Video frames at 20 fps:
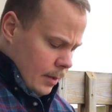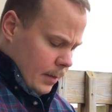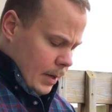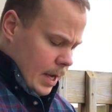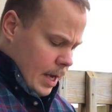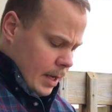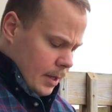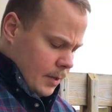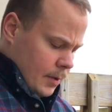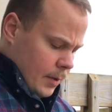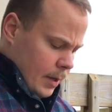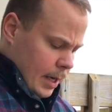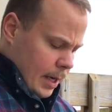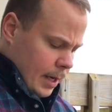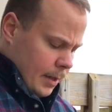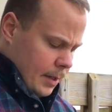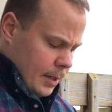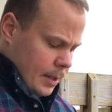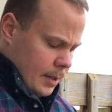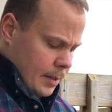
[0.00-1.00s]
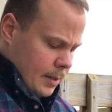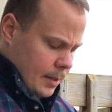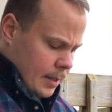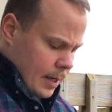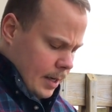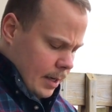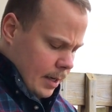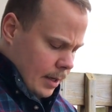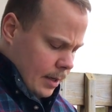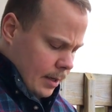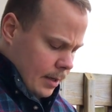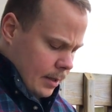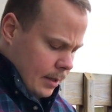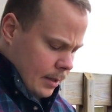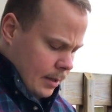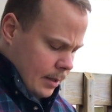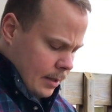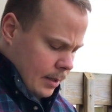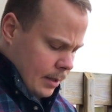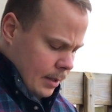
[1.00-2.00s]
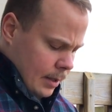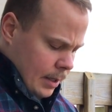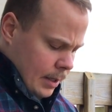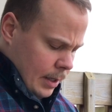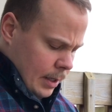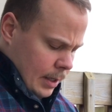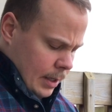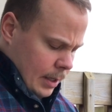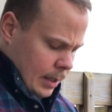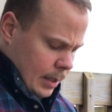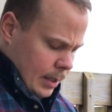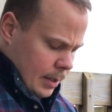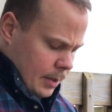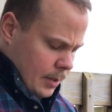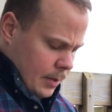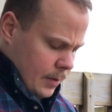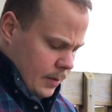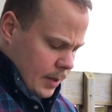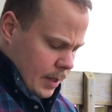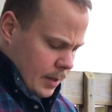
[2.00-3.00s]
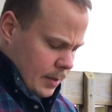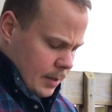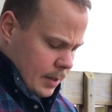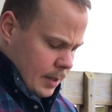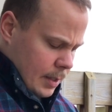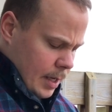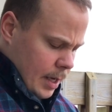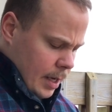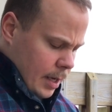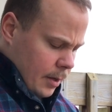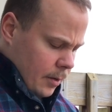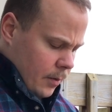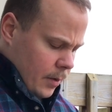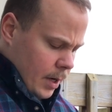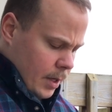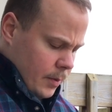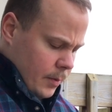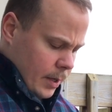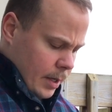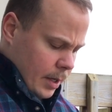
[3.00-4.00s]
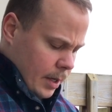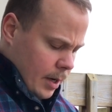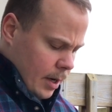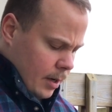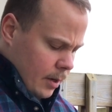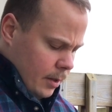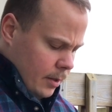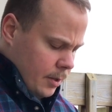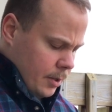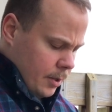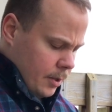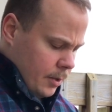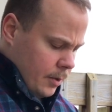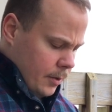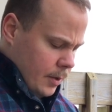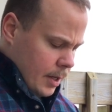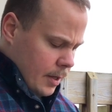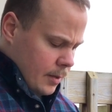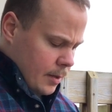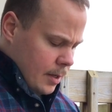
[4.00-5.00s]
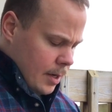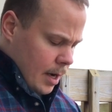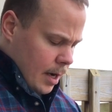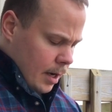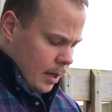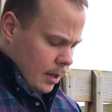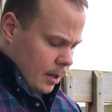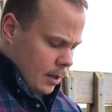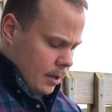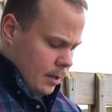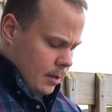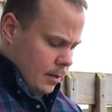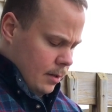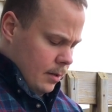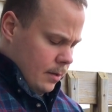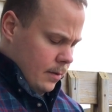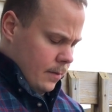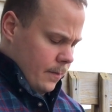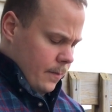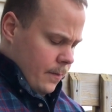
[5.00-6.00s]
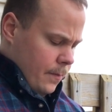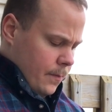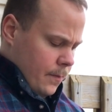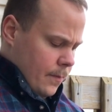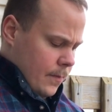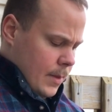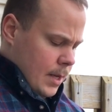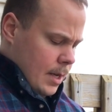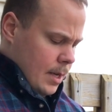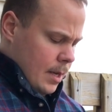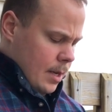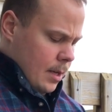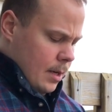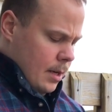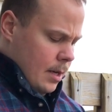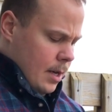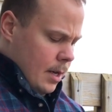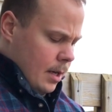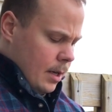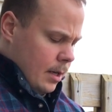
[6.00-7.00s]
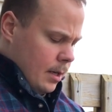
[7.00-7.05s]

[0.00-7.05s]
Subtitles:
Yeah, so I got this in 2010. Graduated college in 2009, and